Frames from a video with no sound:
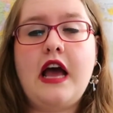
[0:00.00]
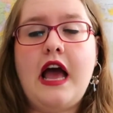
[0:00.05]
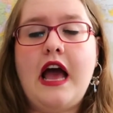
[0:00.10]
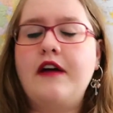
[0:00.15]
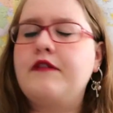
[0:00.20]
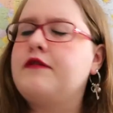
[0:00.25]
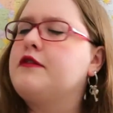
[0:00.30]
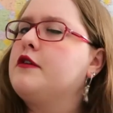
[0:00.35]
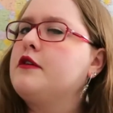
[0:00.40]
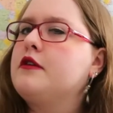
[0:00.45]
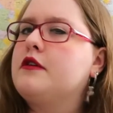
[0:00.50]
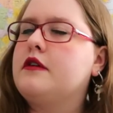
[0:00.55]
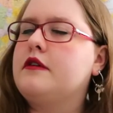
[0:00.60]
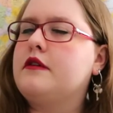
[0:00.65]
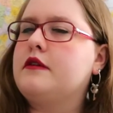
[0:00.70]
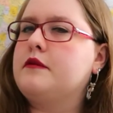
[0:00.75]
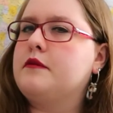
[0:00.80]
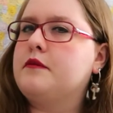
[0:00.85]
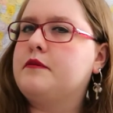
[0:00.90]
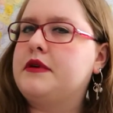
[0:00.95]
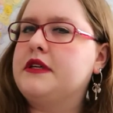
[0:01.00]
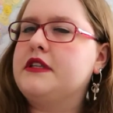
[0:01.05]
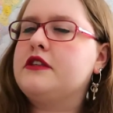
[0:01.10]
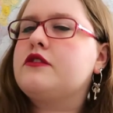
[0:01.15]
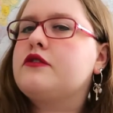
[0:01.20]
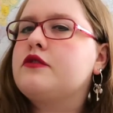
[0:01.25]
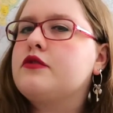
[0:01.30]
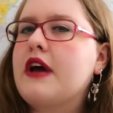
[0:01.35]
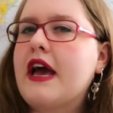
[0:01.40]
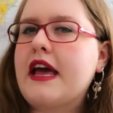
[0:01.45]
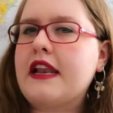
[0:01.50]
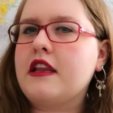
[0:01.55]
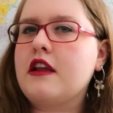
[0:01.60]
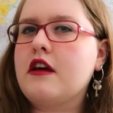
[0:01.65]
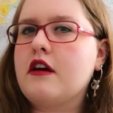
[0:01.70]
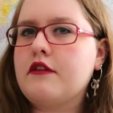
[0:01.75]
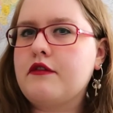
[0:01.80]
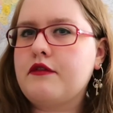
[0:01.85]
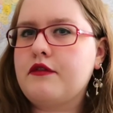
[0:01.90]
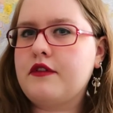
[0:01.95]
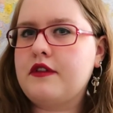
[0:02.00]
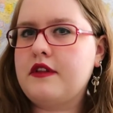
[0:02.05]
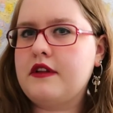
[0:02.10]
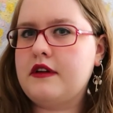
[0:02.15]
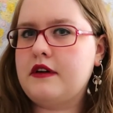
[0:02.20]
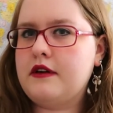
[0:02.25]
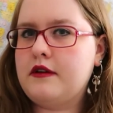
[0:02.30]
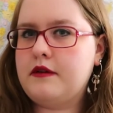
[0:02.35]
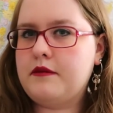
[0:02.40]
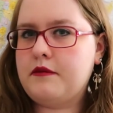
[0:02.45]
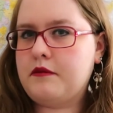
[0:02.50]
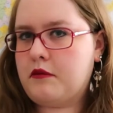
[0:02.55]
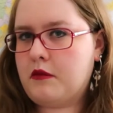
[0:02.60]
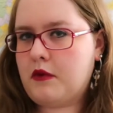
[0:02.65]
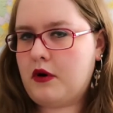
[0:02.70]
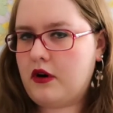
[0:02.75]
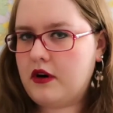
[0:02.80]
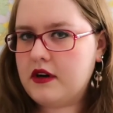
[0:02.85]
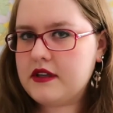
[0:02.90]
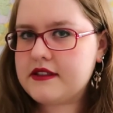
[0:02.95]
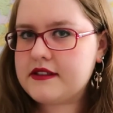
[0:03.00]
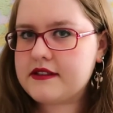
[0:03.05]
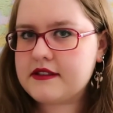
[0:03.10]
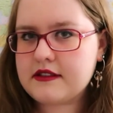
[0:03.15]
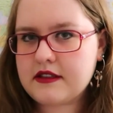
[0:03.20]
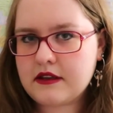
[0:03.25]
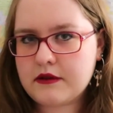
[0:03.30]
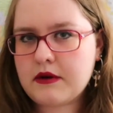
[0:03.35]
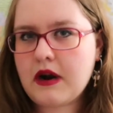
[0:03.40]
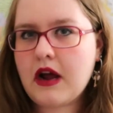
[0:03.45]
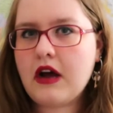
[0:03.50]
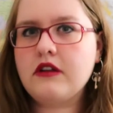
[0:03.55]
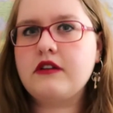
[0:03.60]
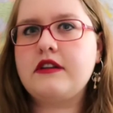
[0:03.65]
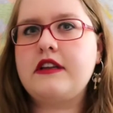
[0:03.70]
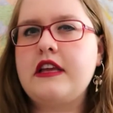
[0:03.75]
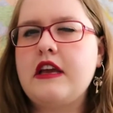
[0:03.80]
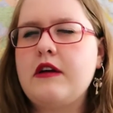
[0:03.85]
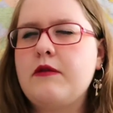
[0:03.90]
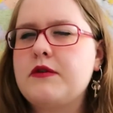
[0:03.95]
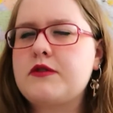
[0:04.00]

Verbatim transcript: have you been to any of the malls around here?